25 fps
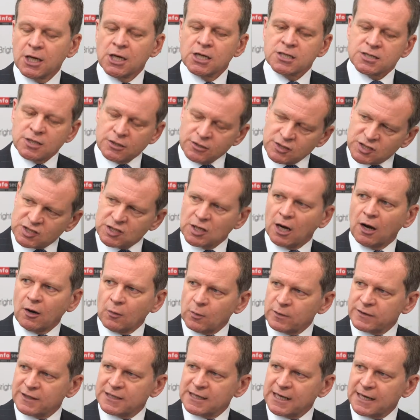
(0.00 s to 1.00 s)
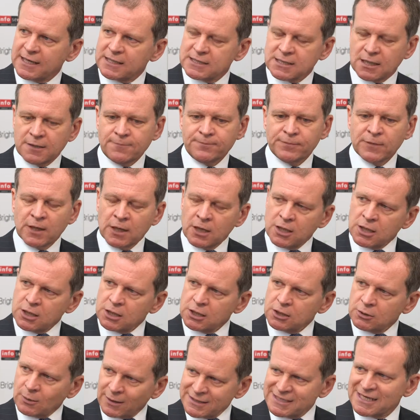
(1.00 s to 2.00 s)
So you start with the data,
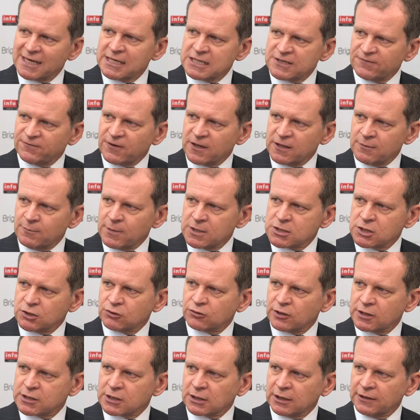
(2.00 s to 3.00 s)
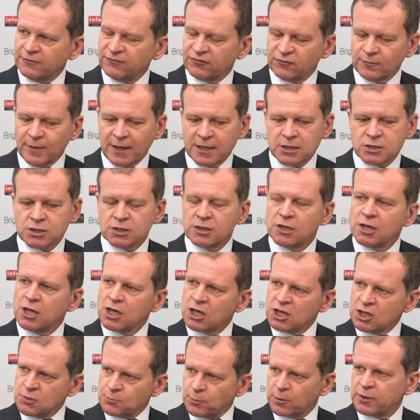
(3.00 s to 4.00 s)
you identify the mission critical information,
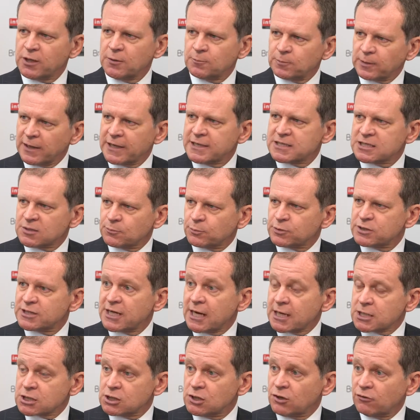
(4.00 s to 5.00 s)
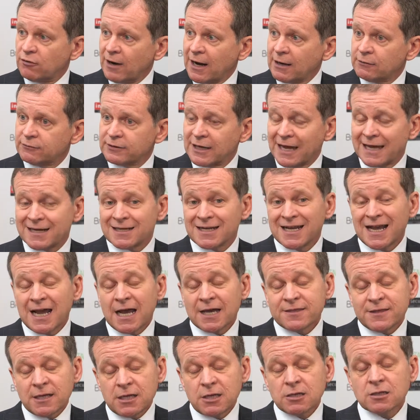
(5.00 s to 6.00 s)
you put in place the protection around that,
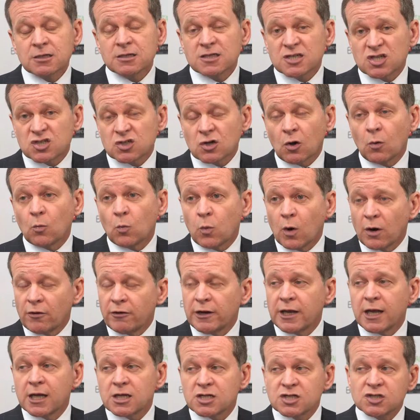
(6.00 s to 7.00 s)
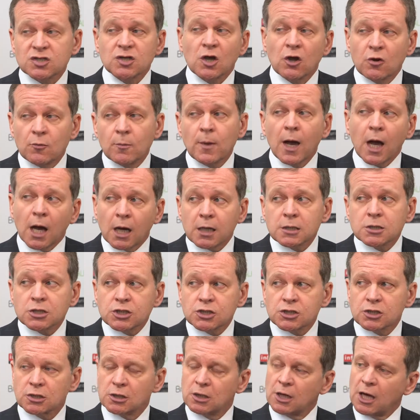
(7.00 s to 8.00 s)
and then you can stop worrying so
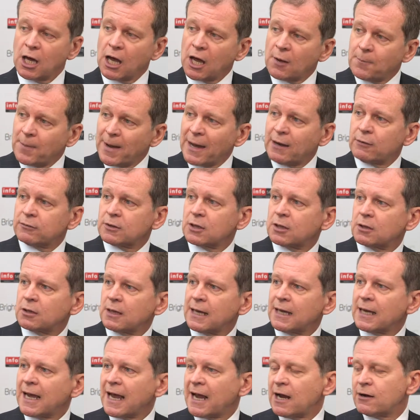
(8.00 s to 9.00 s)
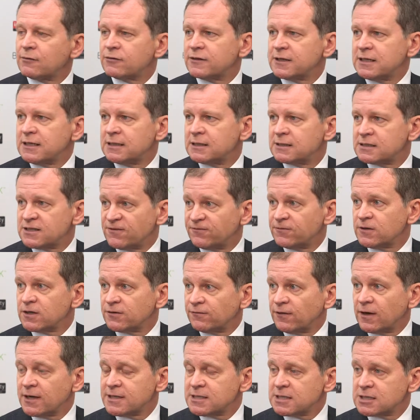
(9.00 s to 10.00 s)
much about how the different
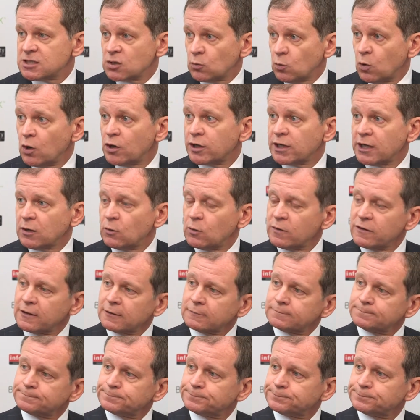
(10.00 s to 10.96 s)
devices are working with it.